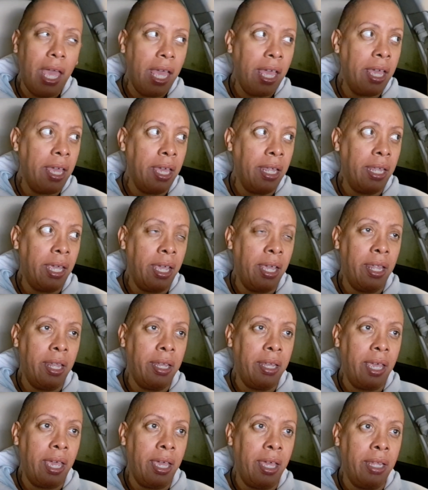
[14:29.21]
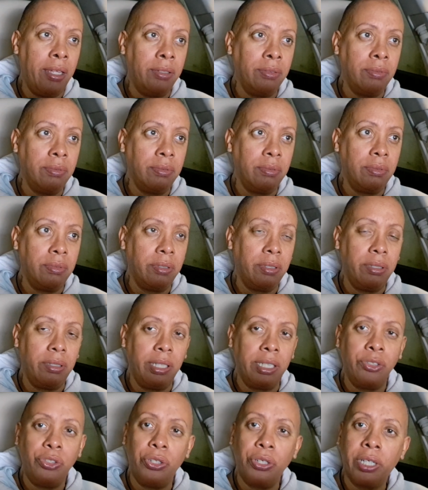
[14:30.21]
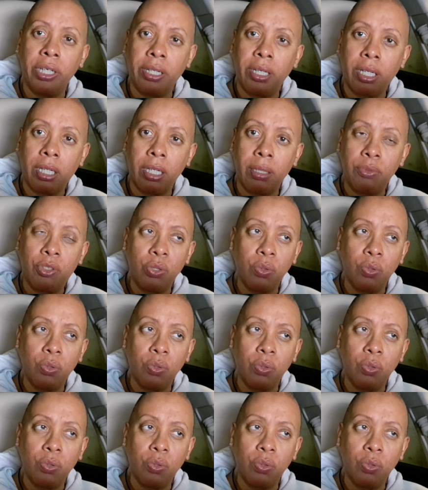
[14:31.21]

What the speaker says: and you're going to come